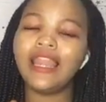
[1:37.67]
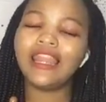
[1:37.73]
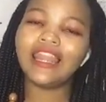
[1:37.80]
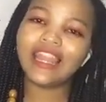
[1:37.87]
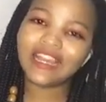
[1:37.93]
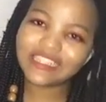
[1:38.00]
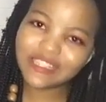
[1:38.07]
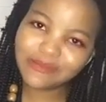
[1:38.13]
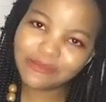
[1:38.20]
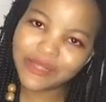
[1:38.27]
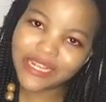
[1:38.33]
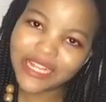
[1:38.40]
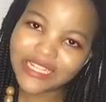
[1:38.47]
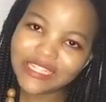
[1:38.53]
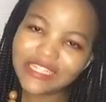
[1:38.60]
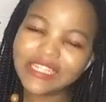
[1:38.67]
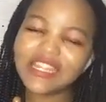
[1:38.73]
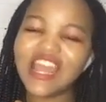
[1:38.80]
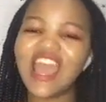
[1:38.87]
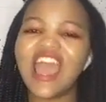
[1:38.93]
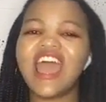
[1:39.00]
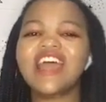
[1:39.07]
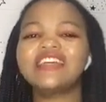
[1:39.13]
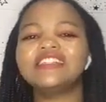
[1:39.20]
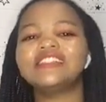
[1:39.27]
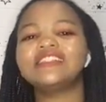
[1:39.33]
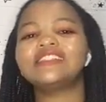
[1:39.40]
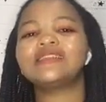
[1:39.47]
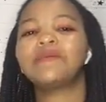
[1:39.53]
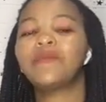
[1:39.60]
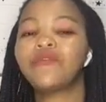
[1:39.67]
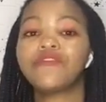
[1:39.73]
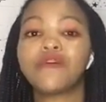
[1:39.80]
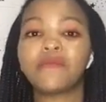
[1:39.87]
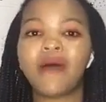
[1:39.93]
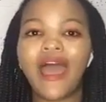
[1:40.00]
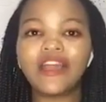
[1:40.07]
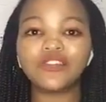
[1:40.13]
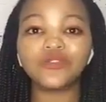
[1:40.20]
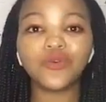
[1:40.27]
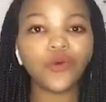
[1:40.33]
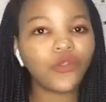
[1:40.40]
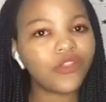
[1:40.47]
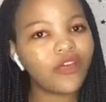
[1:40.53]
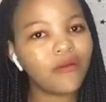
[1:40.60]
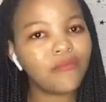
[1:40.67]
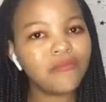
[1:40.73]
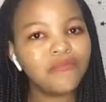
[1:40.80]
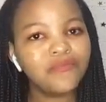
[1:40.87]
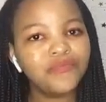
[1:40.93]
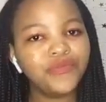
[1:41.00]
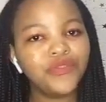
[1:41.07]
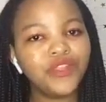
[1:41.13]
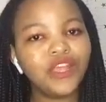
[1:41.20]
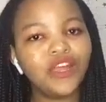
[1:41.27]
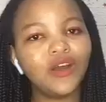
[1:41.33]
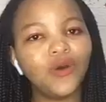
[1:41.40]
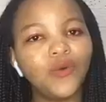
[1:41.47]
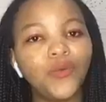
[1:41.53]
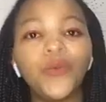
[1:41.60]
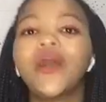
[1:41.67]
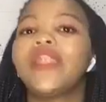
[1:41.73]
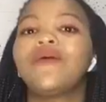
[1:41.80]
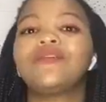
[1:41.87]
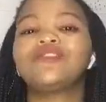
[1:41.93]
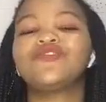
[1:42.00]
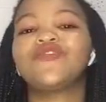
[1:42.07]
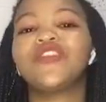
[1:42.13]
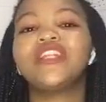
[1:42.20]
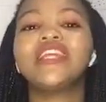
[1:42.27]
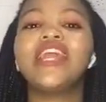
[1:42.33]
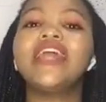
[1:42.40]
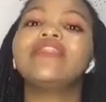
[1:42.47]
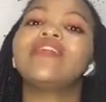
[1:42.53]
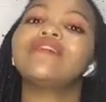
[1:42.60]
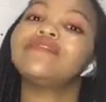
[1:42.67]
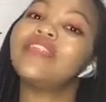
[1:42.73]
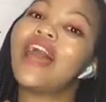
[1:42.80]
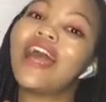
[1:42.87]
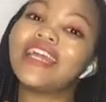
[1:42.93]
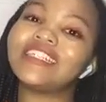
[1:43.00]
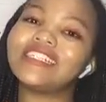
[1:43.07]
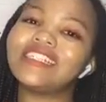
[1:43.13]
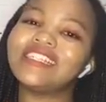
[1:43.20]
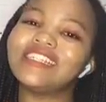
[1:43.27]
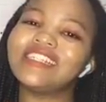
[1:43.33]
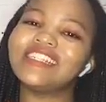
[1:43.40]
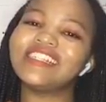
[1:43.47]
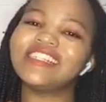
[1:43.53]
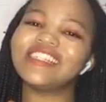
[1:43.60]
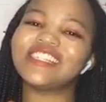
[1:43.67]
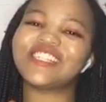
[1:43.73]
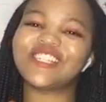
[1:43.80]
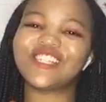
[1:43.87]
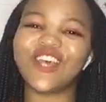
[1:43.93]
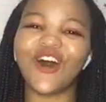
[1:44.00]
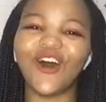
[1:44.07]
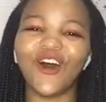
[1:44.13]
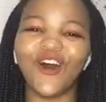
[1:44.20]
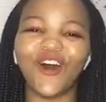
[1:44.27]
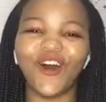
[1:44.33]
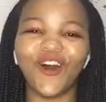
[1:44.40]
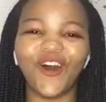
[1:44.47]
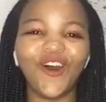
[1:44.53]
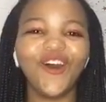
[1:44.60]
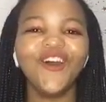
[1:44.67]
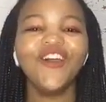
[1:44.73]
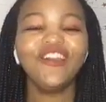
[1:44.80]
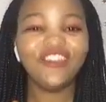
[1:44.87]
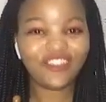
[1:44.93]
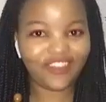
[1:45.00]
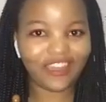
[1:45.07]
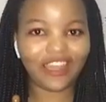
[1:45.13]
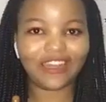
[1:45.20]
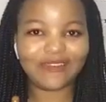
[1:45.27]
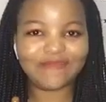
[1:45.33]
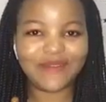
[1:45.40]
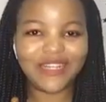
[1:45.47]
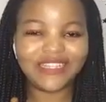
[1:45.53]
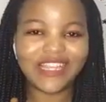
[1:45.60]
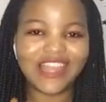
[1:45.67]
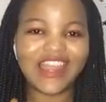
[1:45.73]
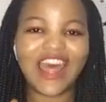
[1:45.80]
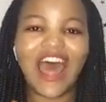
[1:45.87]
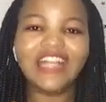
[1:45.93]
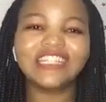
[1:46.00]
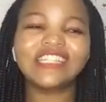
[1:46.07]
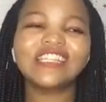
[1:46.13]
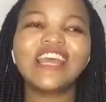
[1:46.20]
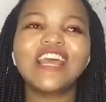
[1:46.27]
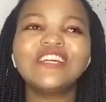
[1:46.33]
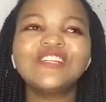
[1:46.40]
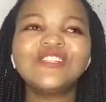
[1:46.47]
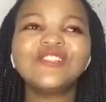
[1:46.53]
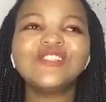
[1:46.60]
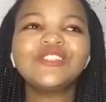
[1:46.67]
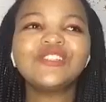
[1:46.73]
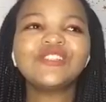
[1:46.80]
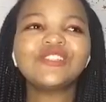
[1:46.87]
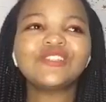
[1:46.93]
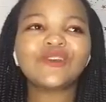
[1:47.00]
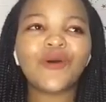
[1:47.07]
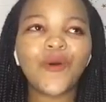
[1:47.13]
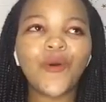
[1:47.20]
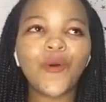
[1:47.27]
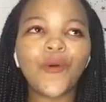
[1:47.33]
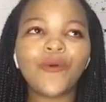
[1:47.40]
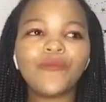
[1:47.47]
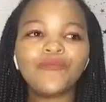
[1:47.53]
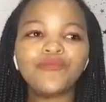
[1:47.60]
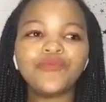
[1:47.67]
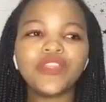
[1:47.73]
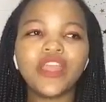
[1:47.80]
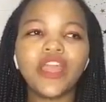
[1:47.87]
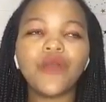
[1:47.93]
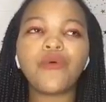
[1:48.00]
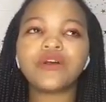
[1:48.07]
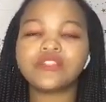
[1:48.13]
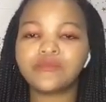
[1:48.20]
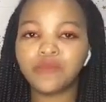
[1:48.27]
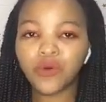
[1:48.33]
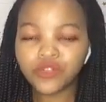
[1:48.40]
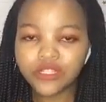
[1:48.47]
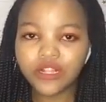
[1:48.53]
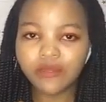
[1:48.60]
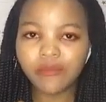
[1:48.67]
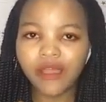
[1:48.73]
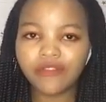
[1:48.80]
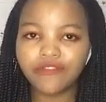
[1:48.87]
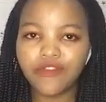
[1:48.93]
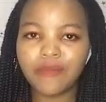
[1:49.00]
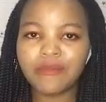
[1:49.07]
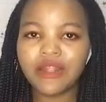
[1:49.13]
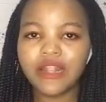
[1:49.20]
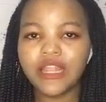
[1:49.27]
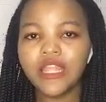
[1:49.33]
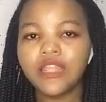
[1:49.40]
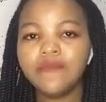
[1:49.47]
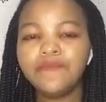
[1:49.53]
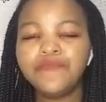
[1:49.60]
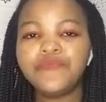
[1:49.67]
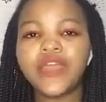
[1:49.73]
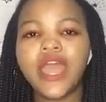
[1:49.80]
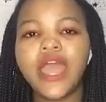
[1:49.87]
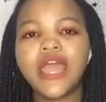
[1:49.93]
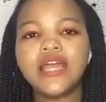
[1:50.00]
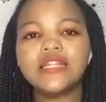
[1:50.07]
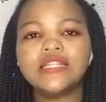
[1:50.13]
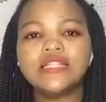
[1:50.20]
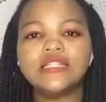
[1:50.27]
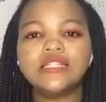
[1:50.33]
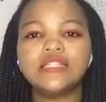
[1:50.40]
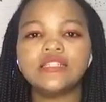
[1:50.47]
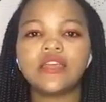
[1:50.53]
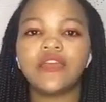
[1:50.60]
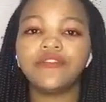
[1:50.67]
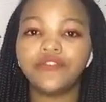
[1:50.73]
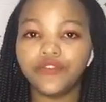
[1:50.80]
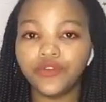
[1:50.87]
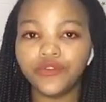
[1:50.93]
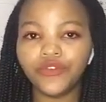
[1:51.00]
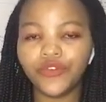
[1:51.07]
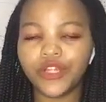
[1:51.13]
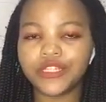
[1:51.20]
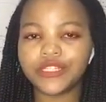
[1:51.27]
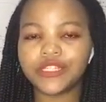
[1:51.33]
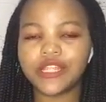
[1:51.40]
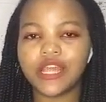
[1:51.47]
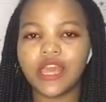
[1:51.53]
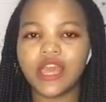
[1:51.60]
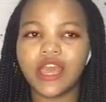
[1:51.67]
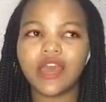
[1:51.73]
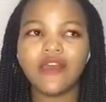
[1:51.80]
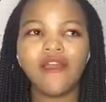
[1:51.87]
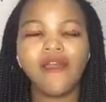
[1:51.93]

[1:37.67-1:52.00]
Last minute, and some of them I told them when I was already in the flight. So you can imagine that. So it was mostly my family and a few friends there.